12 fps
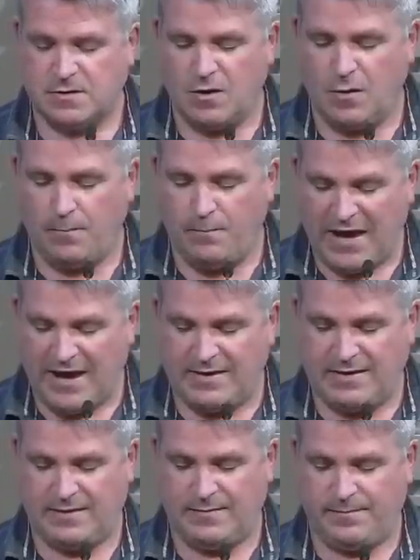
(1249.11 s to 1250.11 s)
obeyed
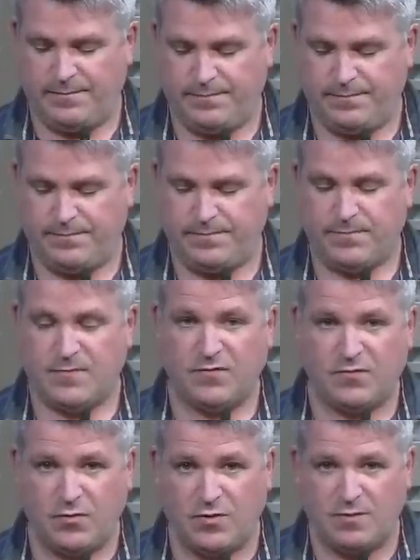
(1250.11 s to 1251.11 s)
him
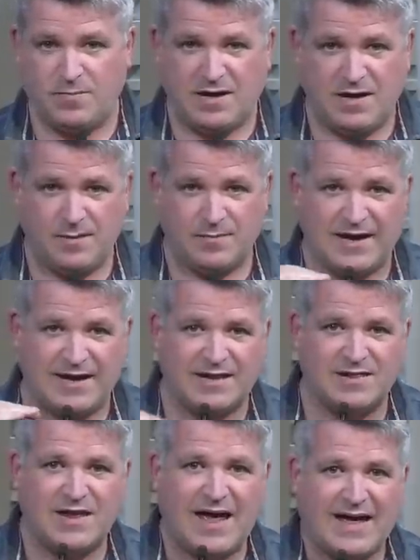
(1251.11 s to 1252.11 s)
so that it became like
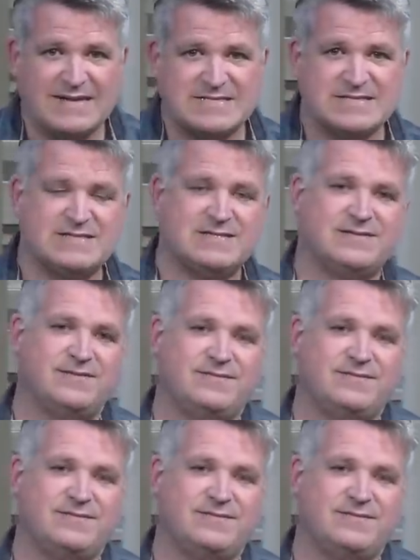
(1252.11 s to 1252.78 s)
glass.